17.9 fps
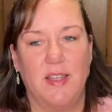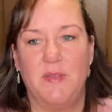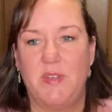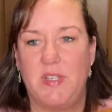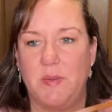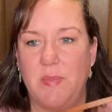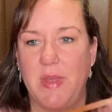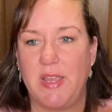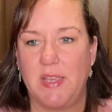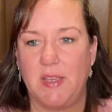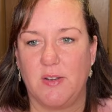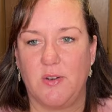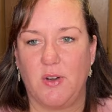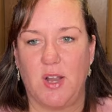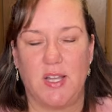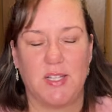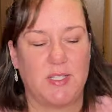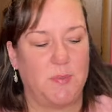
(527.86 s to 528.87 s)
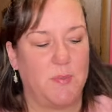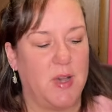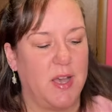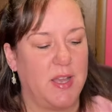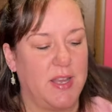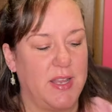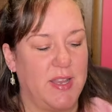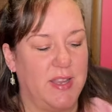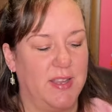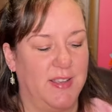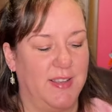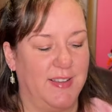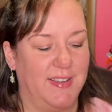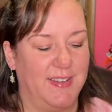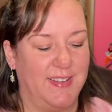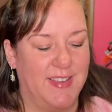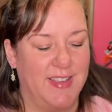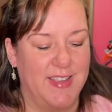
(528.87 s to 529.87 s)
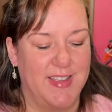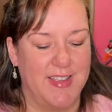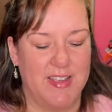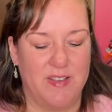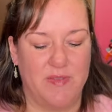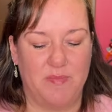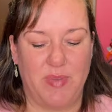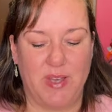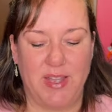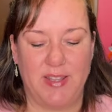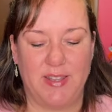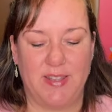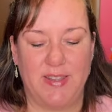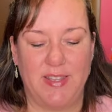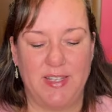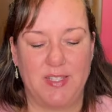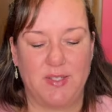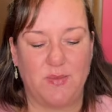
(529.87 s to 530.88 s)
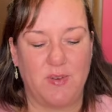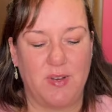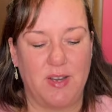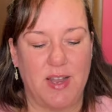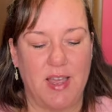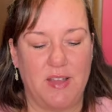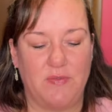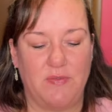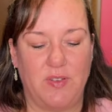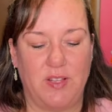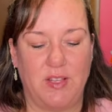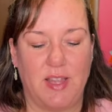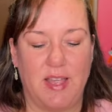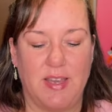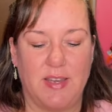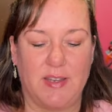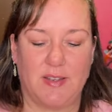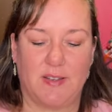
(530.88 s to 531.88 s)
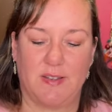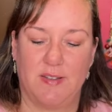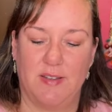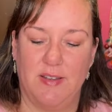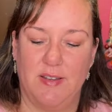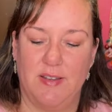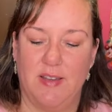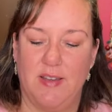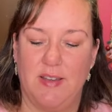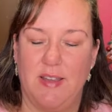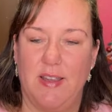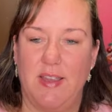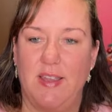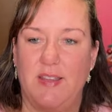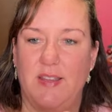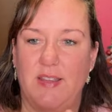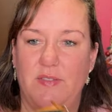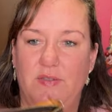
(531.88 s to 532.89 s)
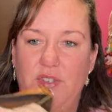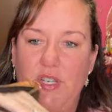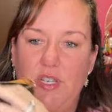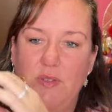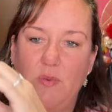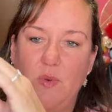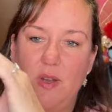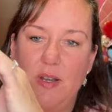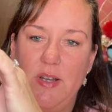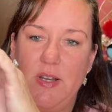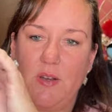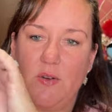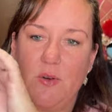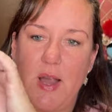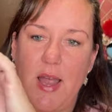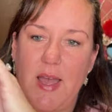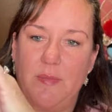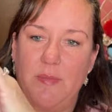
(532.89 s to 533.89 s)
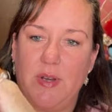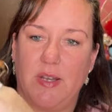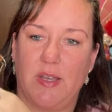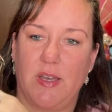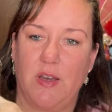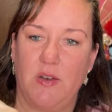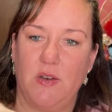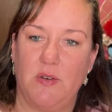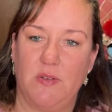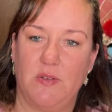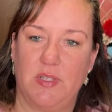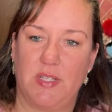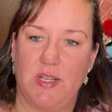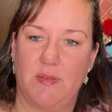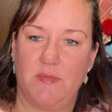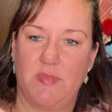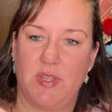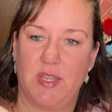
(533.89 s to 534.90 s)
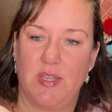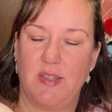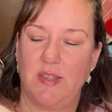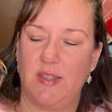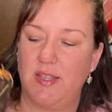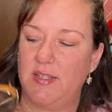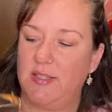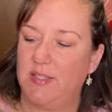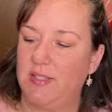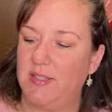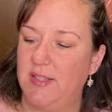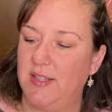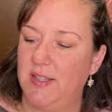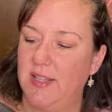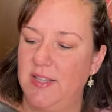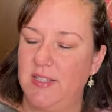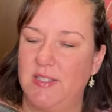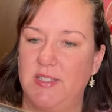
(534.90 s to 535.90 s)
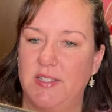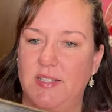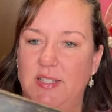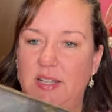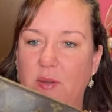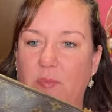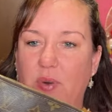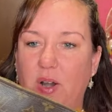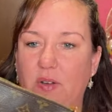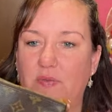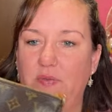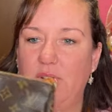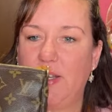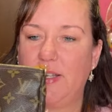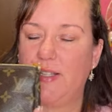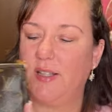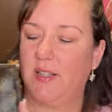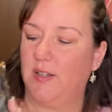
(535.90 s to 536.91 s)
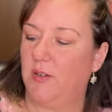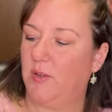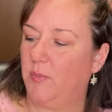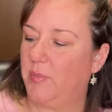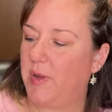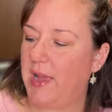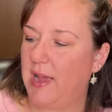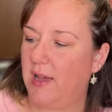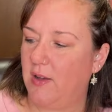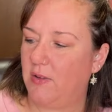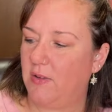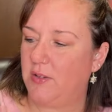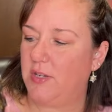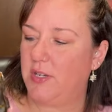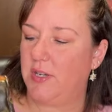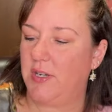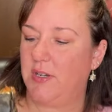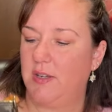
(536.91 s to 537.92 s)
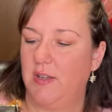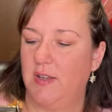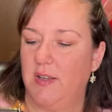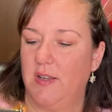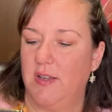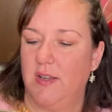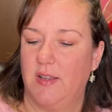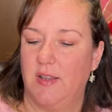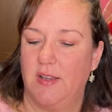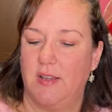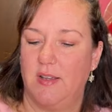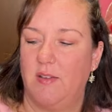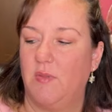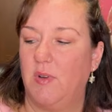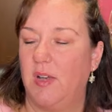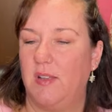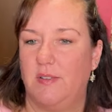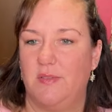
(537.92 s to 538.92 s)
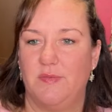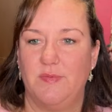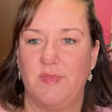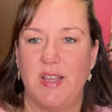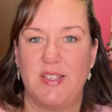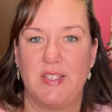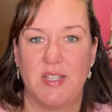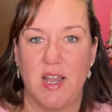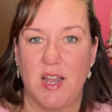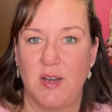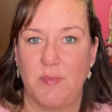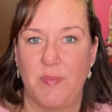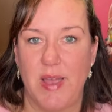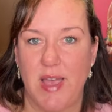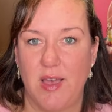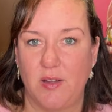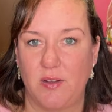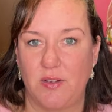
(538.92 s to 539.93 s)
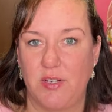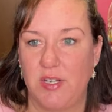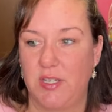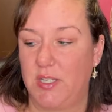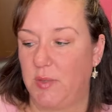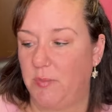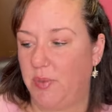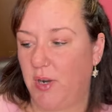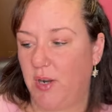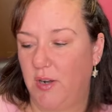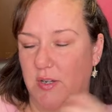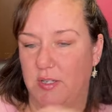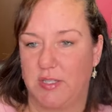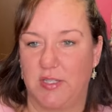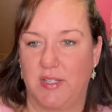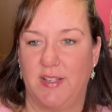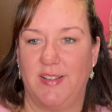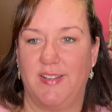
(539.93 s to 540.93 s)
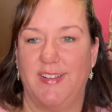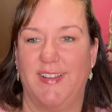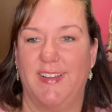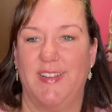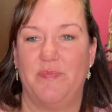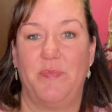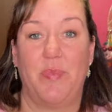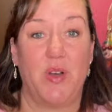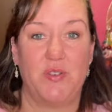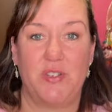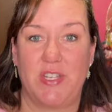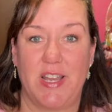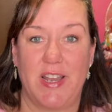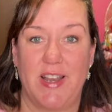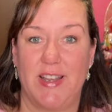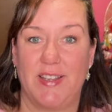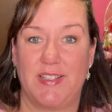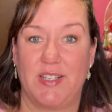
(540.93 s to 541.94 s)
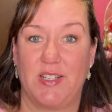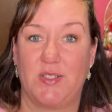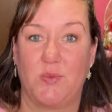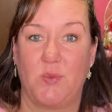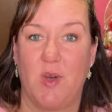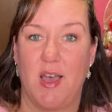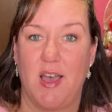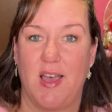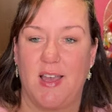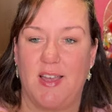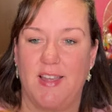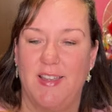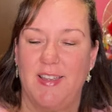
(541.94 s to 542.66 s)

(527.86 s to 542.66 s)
to make it crossbody. But this one, I feel like if she's wanting to grab and go something, this this is the perfect little pouch. Well, it's not a pouch, it's a purse. Pochette accessoire.